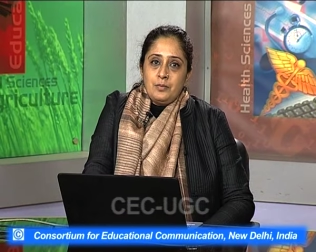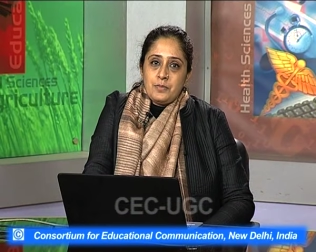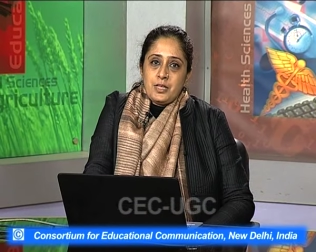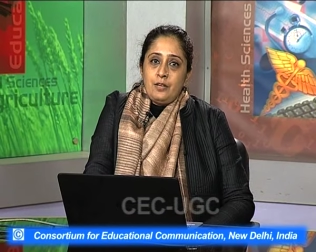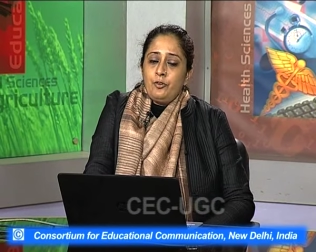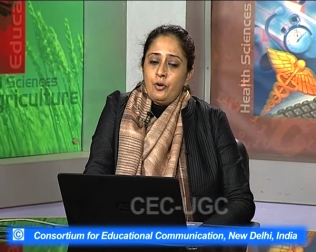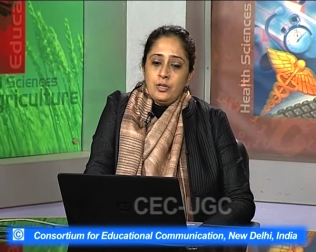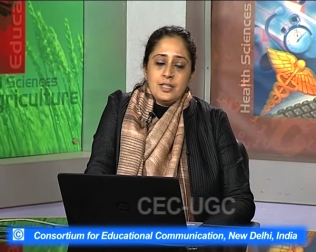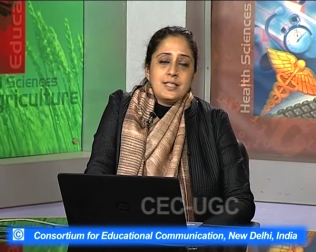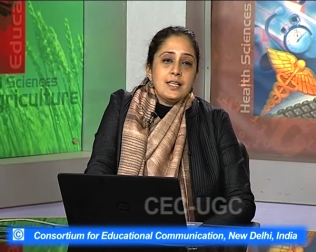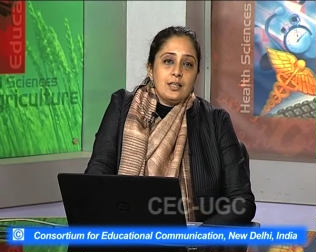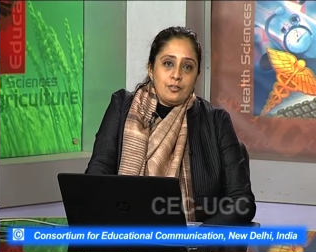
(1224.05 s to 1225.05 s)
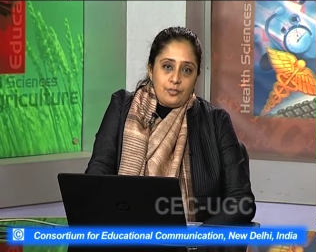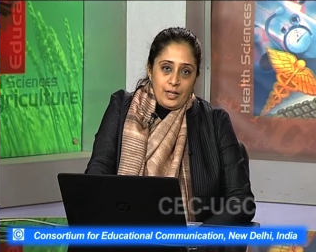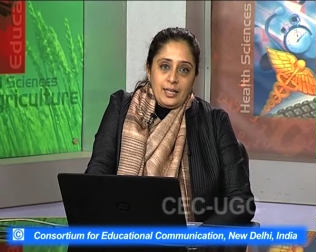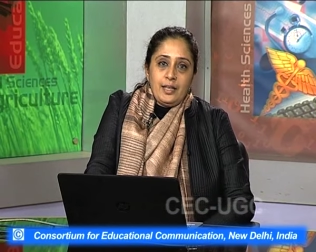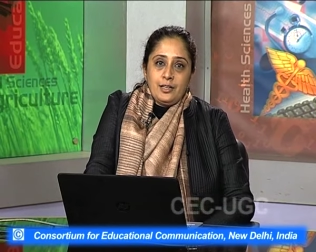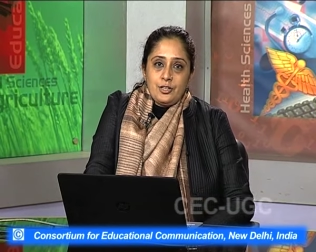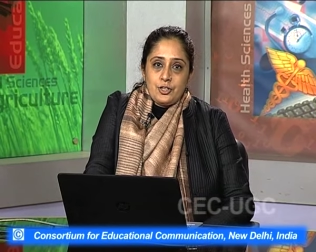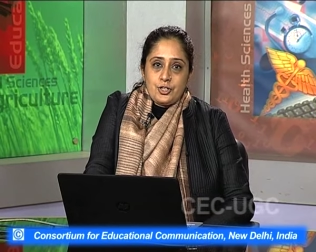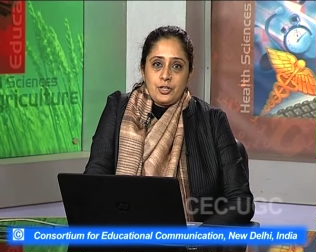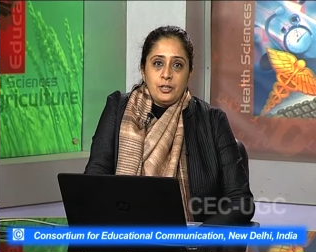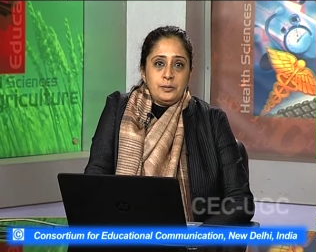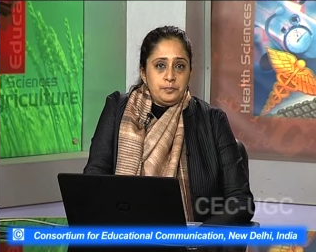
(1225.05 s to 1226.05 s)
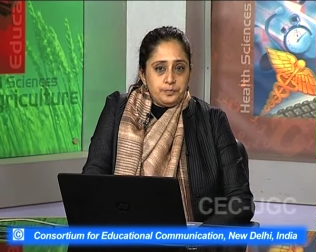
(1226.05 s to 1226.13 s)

him or herself in English